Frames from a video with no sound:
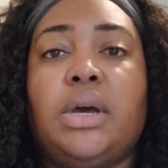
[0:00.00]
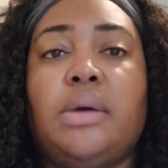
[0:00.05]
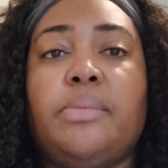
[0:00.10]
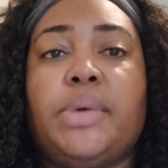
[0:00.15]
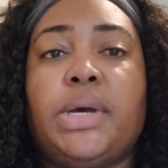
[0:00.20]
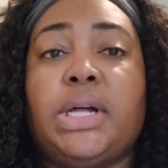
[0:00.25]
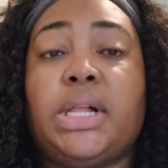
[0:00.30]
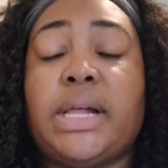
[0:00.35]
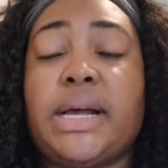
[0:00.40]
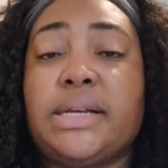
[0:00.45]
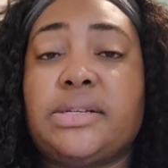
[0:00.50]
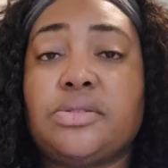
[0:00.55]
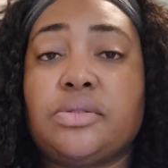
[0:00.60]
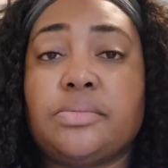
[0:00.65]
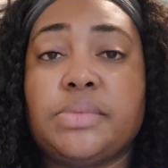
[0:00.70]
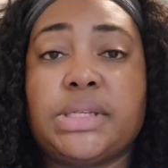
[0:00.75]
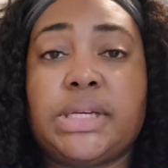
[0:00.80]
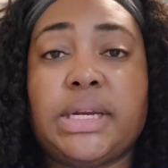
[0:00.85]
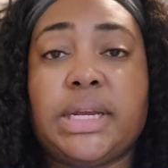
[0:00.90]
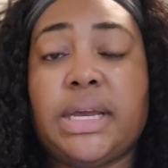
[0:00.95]
um, a
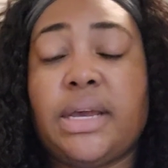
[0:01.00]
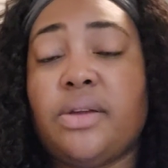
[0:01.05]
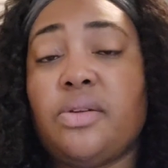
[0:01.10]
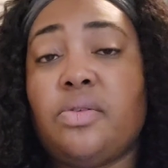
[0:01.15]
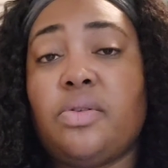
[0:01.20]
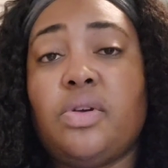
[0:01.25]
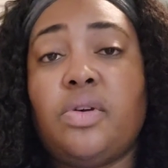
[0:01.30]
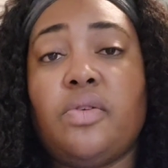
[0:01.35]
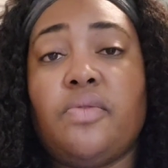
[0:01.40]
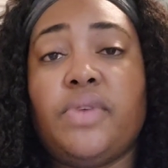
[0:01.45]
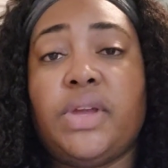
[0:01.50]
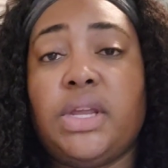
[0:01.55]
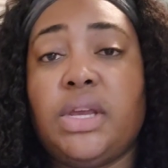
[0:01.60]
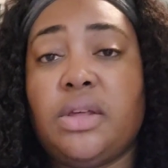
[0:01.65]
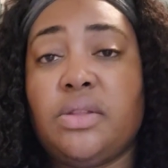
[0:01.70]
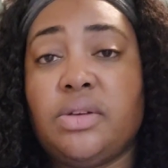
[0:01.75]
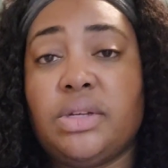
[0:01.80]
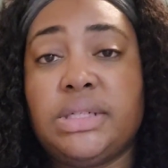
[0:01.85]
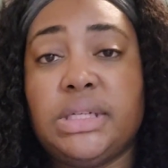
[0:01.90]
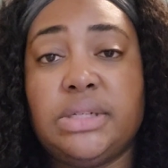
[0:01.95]
classroom setting. I don't know if
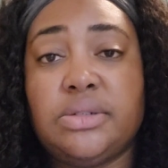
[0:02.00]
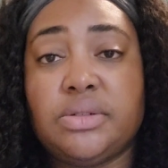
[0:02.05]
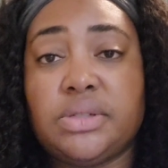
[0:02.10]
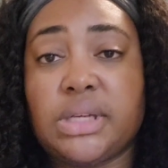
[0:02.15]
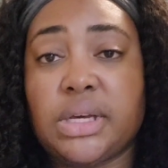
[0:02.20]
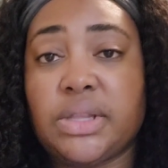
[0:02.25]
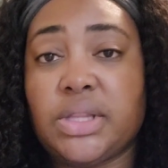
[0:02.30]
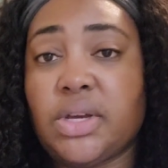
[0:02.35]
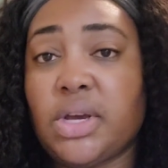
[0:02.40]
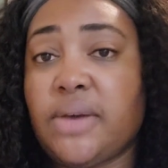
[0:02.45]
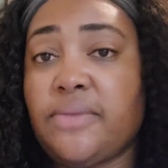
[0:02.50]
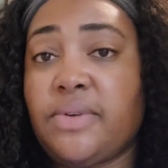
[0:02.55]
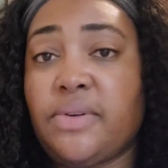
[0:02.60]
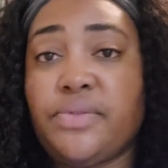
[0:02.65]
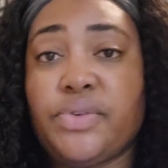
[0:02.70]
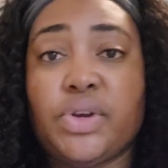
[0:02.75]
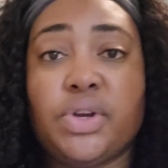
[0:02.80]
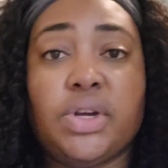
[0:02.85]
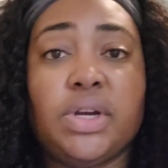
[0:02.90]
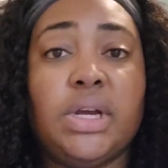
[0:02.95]
any other teachers out there have
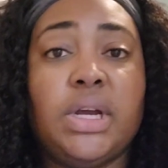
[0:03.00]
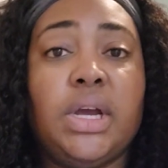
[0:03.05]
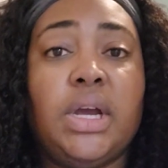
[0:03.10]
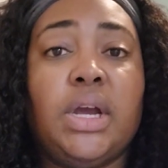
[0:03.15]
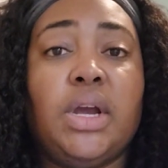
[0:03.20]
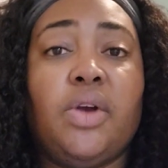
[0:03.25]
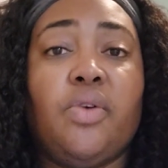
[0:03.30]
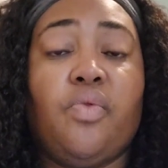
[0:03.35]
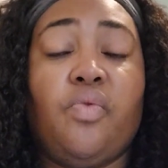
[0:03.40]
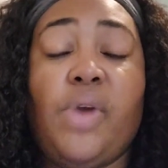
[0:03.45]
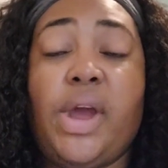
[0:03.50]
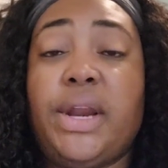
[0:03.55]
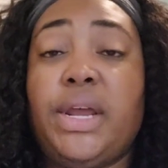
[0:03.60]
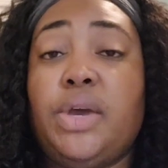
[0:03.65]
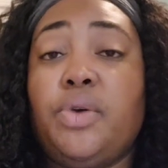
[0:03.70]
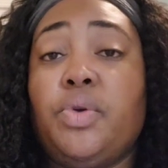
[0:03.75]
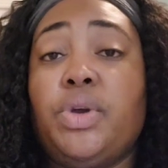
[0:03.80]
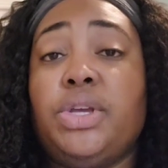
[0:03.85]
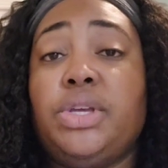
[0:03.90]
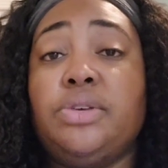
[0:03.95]
ever read
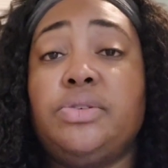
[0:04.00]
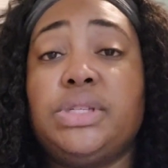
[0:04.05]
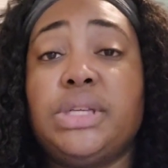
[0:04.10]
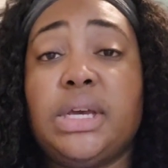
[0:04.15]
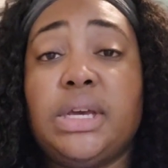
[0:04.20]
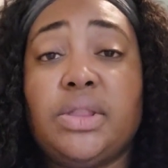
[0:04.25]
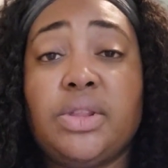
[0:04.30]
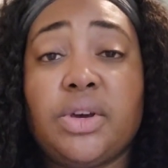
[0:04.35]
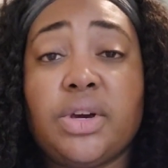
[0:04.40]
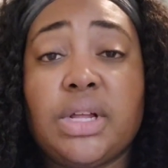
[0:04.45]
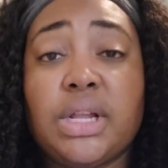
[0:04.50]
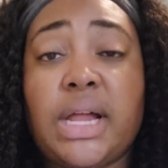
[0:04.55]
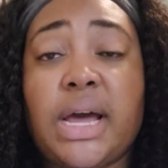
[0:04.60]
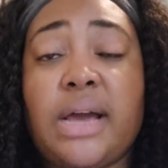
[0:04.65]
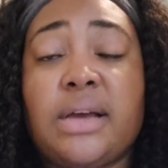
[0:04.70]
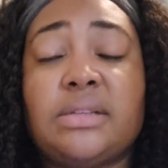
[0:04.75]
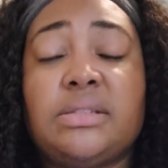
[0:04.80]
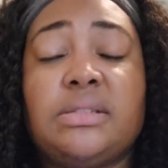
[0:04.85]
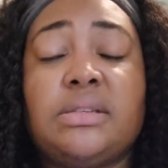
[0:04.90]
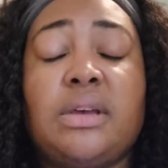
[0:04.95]
it or use it in their
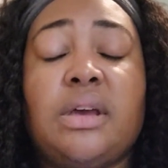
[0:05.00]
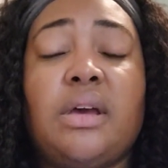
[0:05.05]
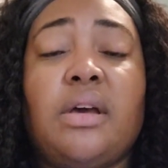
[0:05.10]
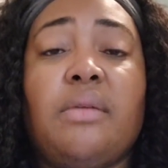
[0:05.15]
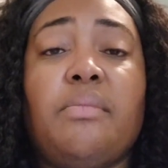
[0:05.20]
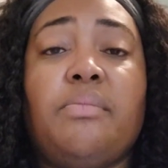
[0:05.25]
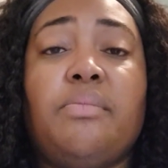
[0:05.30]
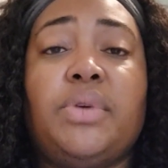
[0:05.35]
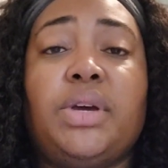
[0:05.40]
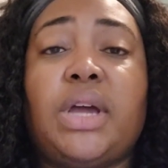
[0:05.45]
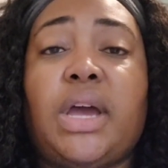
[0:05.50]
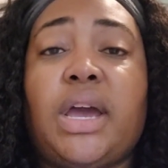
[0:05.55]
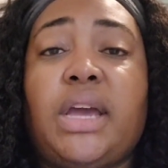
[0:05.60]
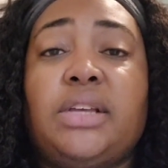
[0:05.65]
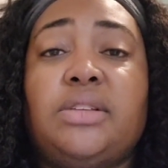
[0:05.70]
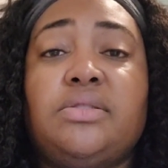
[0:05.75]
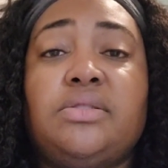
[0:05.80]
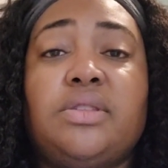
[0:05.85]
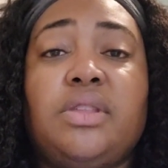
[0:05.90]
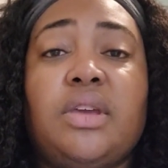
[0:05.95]
class, um, but
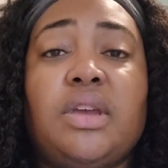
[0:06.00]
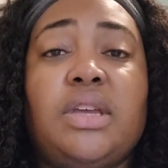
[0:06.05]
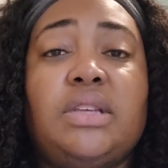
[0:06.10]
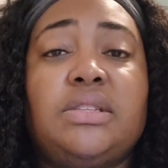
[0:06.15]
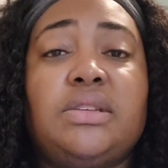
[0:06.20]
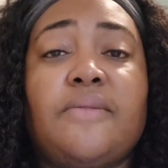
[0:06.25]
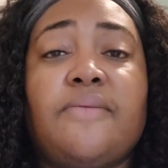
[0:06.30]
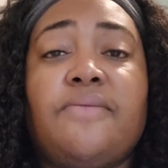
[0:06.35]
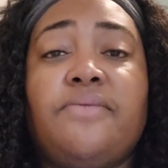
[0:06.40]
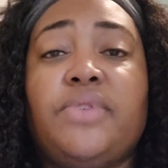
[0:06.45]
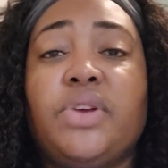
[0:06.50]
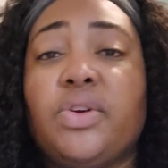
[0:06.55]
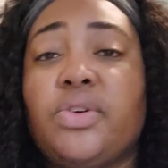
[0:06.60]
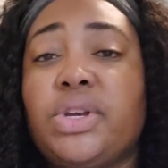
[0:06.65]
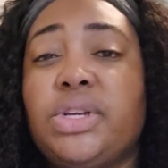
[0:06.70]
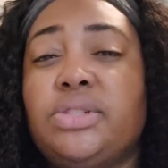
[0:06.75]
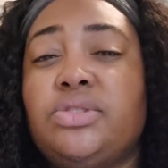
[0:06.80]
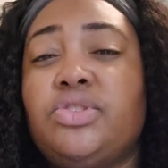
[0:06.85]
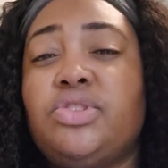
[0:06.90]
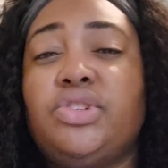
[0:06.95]
I it's a
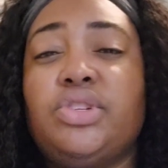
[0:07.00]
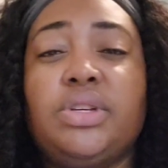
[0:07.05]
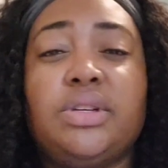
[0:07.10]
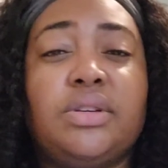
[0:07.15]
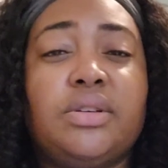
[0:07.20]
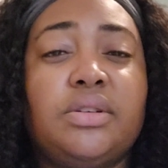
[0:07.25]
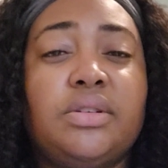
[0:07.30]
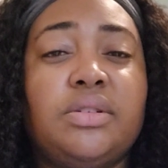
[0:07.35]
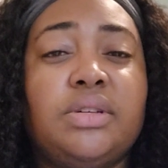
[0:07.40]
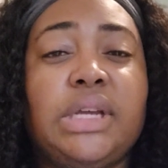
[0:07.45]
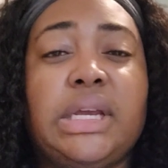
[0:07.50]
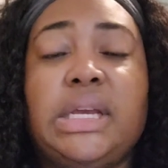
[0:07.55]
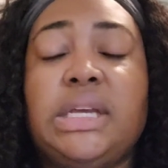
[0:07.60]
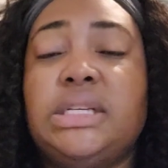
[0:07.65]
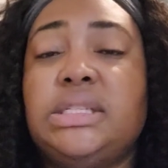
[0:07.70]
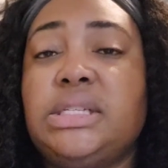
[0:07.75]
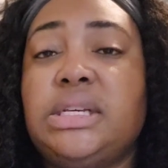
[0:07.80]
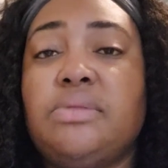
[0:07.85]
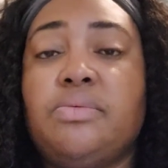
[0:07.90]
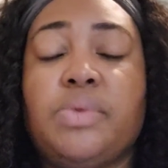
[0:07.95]
very chill,
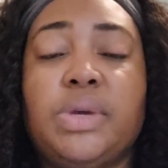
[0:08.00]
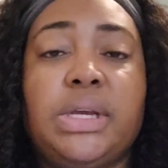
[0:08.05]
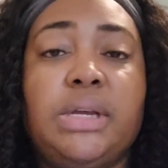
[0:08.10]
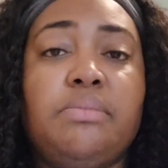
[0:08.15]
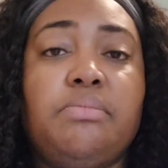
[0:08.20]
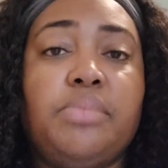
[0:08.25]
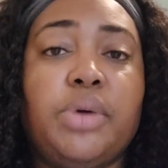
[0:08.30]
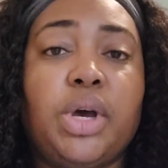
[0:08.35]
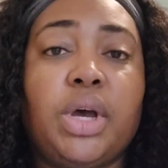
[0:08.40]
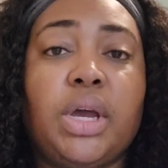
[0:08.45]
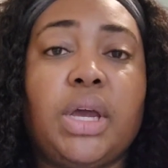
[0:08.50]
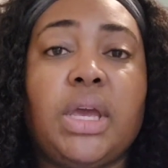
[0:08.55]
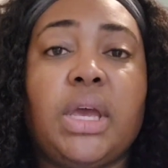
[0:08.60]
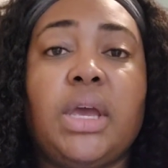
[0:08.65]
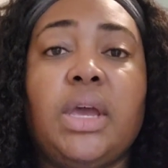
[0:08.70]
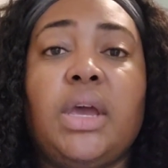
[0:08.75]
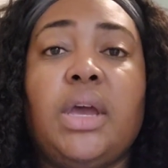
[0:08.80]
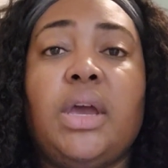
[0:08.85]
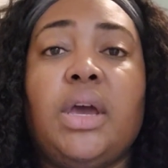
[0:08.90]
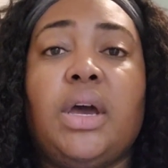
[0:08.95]
easy read book.
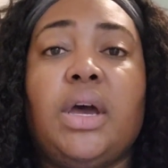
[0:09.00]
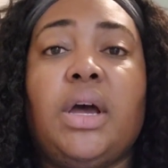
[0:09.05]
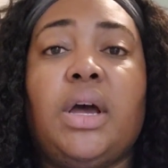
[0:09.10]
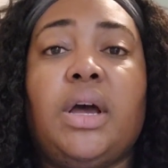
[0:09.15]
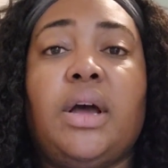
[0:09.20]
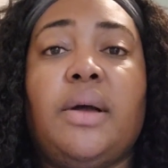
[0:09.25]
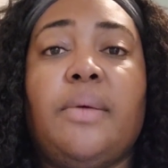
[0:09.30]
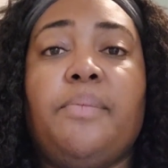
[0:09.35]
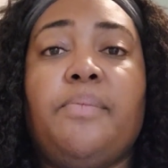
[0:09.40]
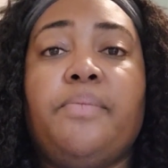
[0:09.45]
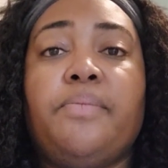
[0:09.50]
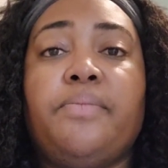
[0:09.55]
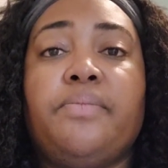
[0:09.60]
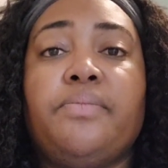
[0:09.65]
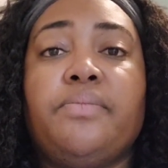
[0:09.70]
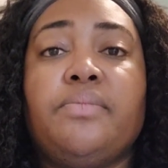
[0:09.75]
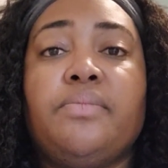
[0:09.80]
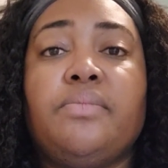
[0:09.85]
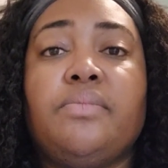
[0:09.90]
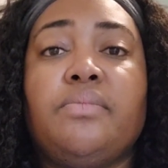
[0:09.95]
Um,
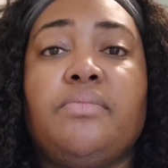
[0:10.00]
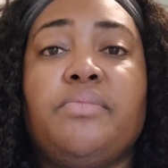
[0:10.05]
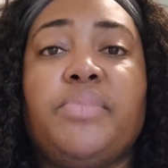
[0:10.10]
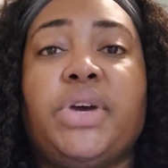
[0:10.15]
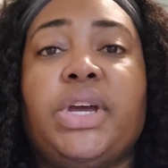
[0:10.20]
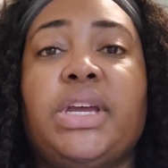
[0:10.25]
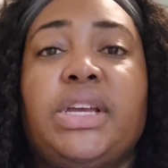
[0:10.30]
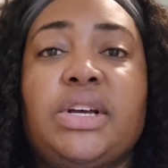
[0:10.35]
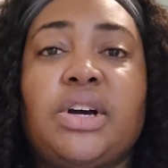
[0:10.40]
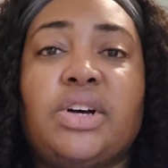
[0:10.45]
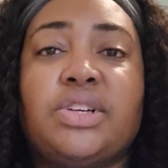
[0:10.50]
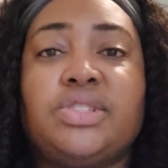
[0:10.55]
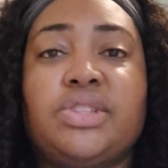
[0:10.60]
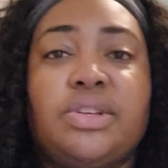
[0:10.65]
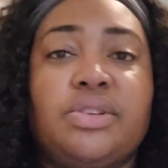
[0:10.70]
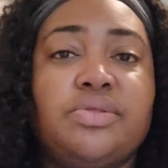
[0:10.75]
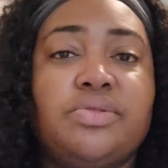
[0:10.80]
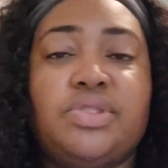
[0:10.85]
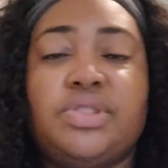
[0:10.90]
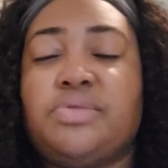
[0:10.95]
but it
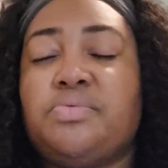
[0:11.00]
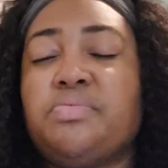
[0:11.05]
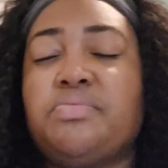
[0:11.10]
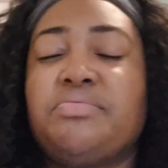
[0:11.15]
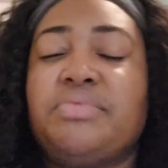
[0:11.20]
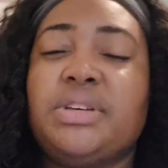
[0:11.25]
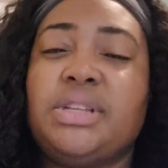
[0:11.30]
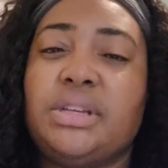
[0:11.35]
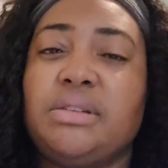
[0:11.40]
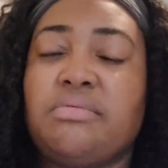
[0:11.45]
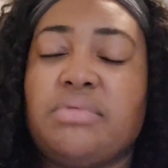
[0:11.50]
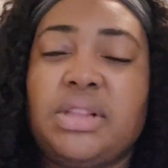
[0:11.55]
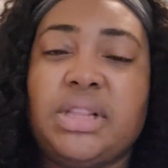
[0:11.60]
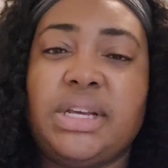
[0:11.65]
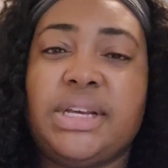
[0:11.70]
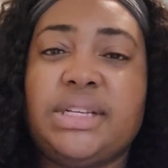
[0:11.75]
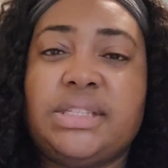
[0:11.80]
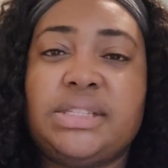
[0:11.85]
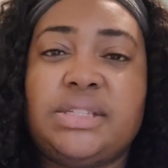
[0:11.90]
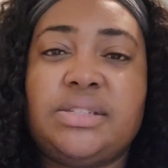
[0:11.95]
also just really
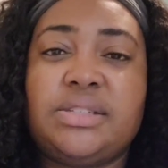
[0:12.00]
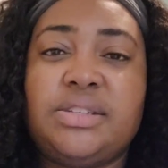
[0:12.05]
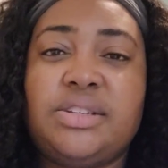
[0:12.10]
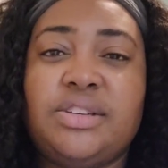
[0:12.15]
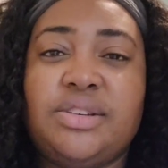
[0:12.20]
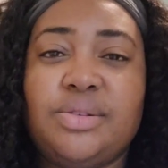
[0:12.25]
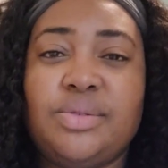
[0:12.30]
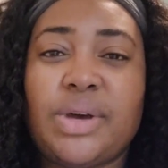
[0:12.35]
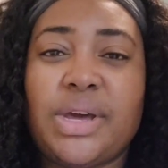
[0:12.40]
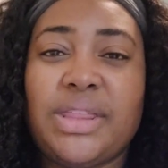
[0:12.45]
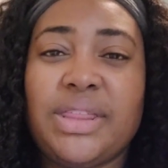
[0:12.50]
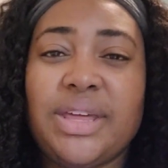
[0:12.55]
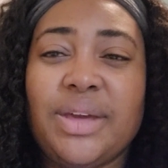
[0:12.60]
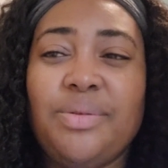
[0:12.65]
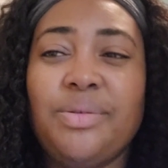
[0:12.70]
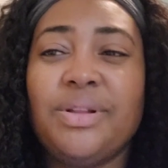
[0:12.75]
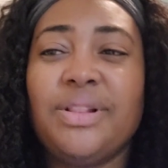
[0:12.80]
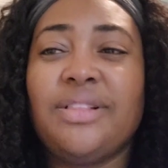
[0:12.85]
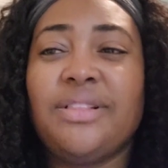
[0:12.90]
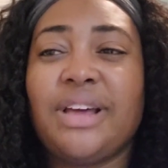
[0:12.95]
relates to I
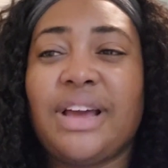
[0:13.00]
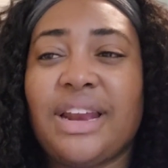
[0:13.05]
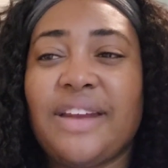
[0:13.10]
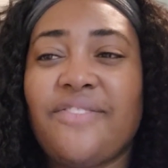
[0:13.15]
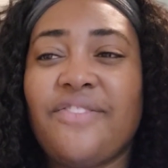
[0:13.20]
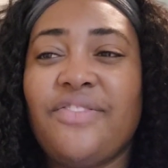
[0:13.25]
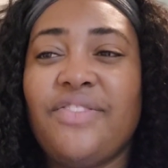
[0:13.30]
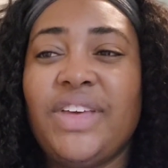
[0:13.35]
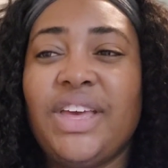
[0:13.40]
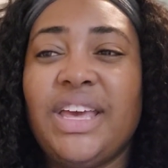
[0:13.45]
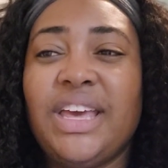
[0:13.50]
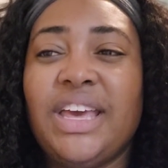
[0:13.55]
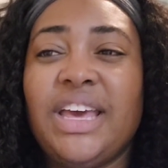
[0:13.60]
think what a lot of